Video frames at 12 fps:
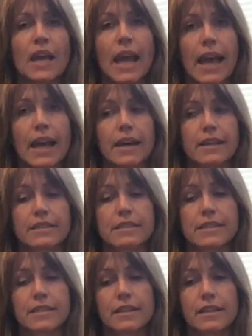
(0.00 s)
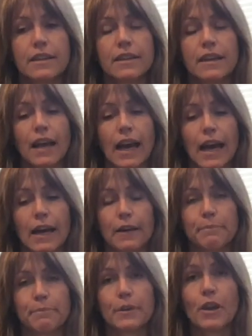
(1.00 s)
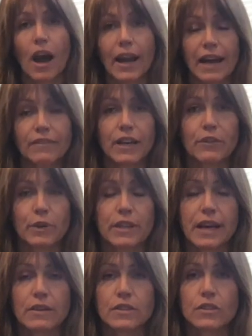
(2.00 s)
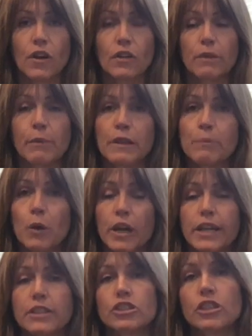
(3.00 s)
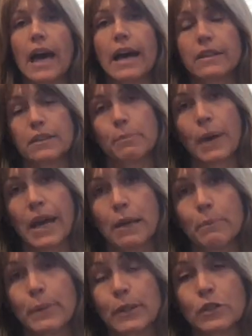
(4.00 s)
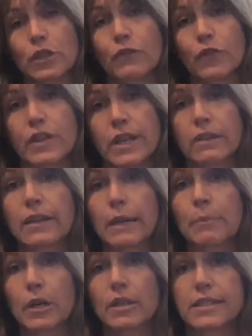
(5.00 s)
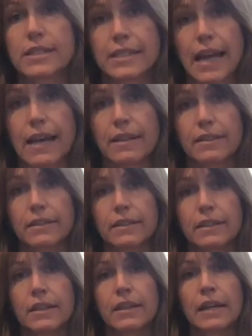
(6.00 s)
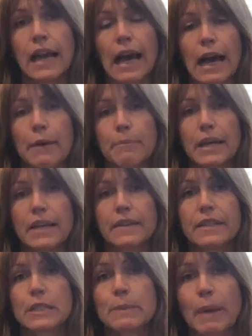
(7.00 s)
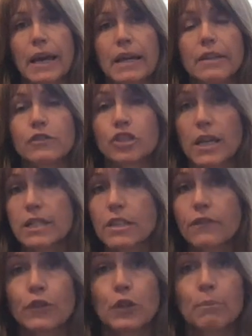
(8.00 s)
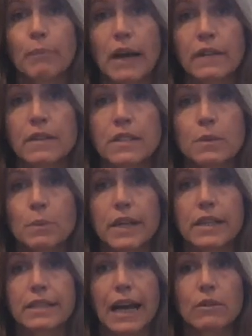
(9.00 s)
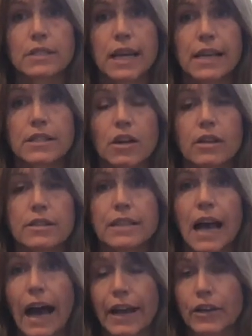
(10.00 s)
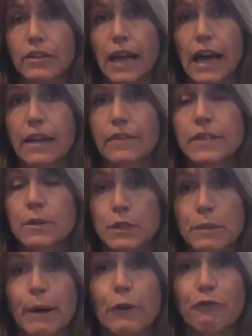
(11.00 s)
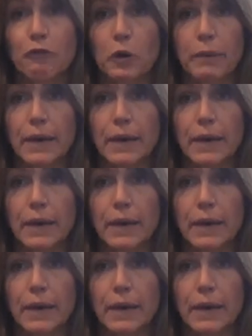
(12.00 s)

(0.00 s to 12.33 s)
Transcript: and um, not have that $3,000 a month mortgage and pay a builder for their labor instead. Um, in the span of just a few months, we downsized our entire lives. It was about four